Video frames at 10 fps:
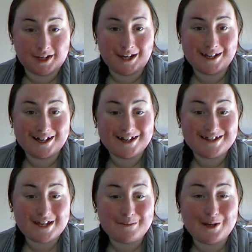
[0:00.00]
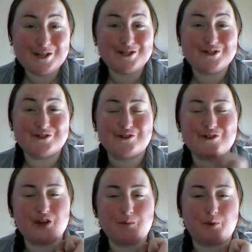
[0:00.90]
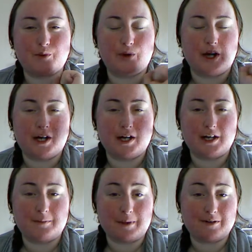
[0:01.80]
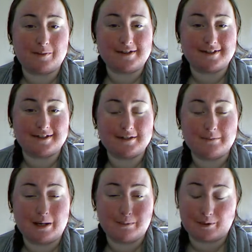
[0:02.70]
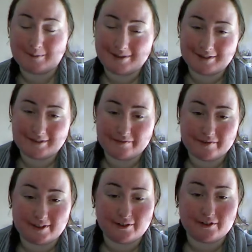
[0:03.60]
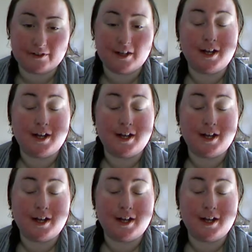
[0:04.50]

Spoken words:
Hey guys, I'm here to do part of my system, my prompt system for Nano,